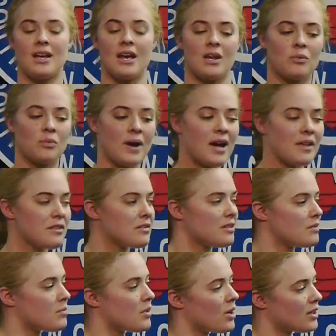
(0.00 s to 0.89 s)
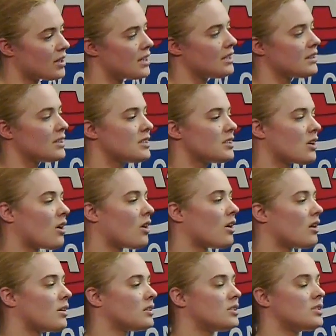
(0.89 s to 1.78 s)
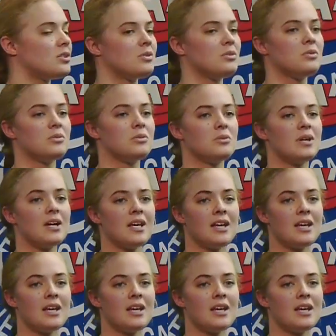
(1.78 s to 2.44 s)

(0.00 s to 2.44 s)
And rather than marketing this car to